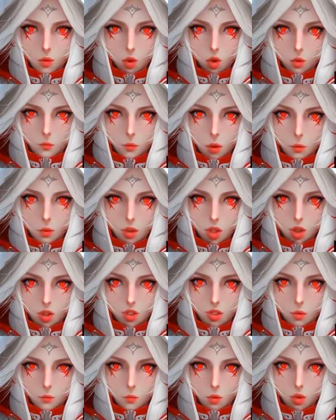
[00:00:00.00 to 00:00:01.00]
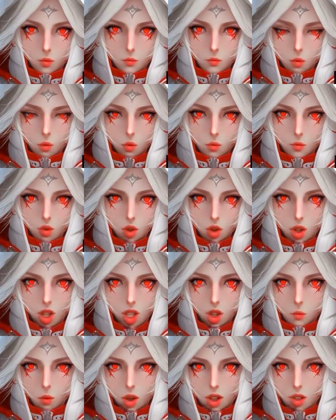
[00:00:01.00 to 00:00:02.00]
or maybe cook some good food for her
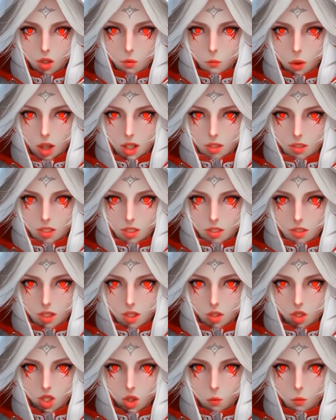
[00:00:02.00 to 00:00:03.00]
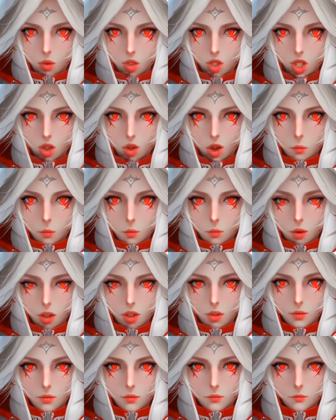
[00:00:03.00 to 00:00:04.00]
on a regular basis, then she will cheer up a
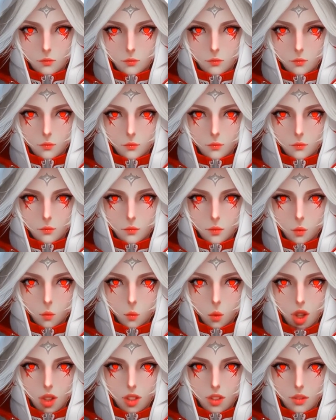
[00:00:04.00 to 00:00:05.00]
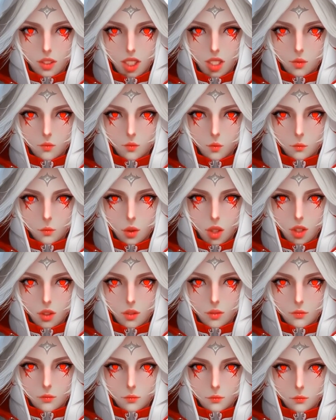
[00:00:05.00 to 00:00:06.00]
bit. Well, it does for
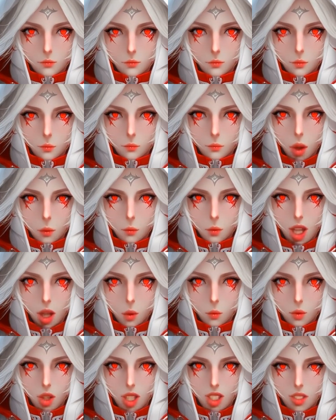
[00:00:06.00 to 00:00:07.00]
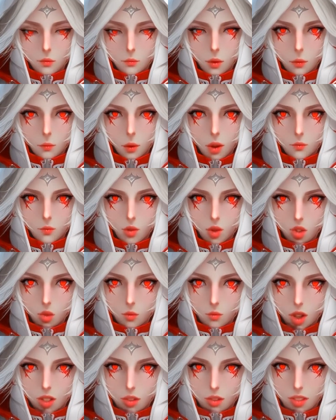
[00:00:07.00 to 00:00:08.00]
me. Maybe I will get to make my first
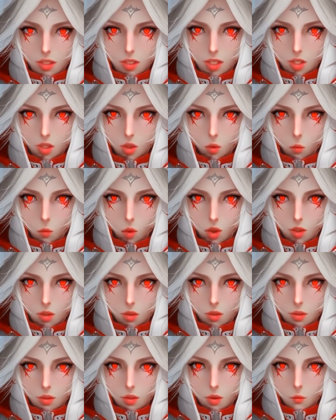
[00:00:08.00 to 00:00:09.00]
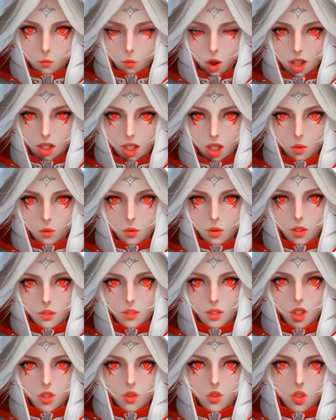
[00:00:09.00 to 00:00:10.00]
friends in this new world, right here in this
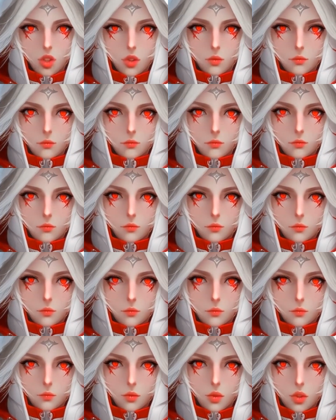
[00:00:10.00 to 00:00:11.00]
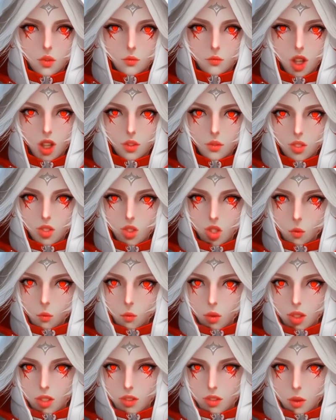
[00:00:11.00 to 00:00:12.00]
dungeon. The fact that she
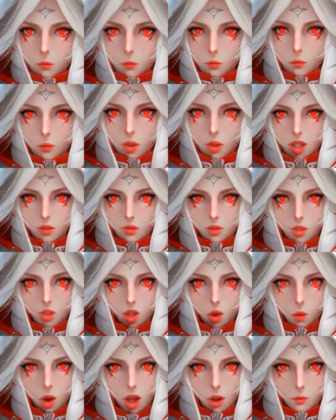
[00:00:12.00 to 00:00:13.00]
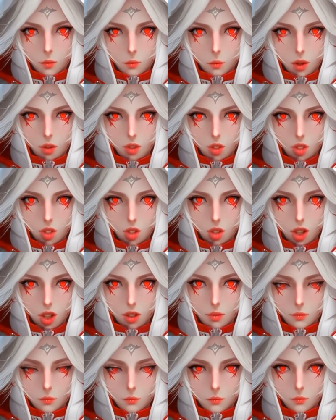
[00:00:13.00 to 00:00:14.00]
will accept even though I am a monster.
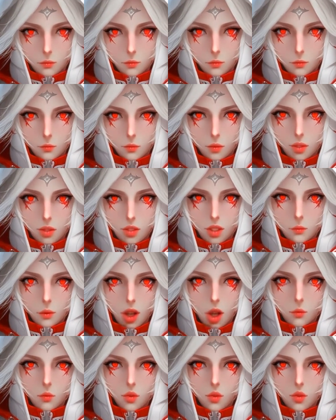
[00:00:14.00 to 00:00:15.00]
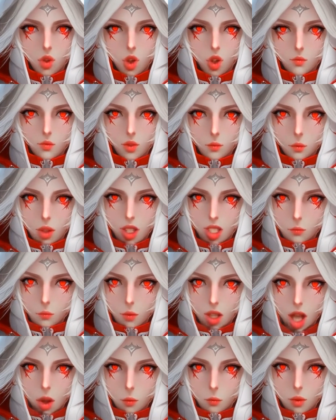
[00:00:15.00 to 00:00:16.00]
Somehow the thought of it makes
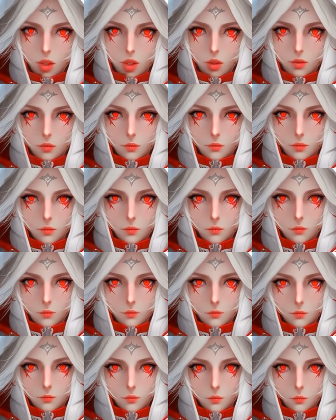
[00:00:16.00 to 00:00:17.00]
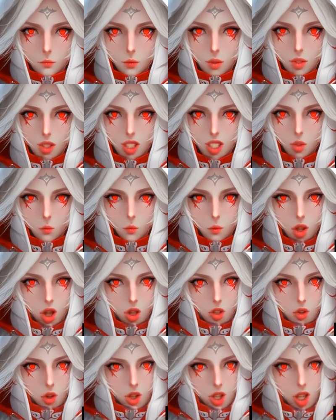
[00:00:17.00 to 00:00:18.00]
me happy. But things were
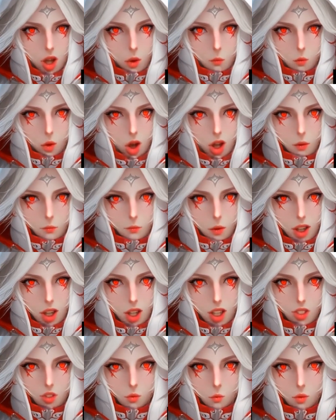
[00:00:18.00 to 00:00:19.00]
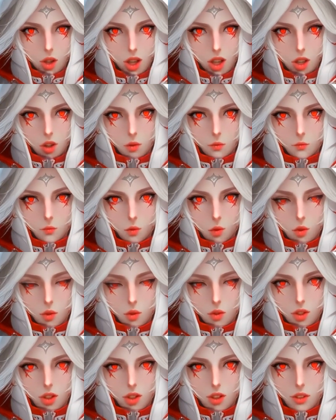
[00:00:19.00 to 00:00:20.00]
not looking upright, my hands were getting
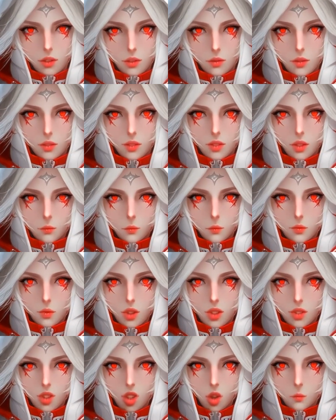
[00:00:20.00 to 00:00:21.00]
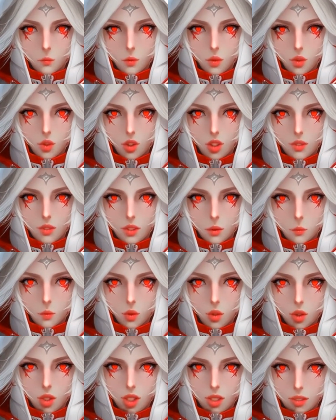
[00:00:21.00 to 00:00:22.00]
full. Some of these humans are
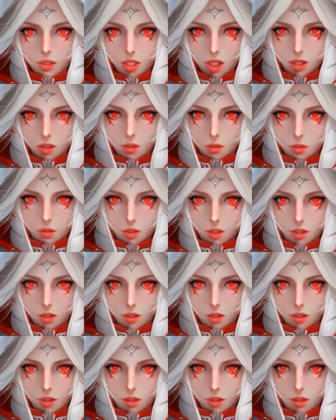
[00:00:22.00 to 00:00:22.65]
exceptionally skilled.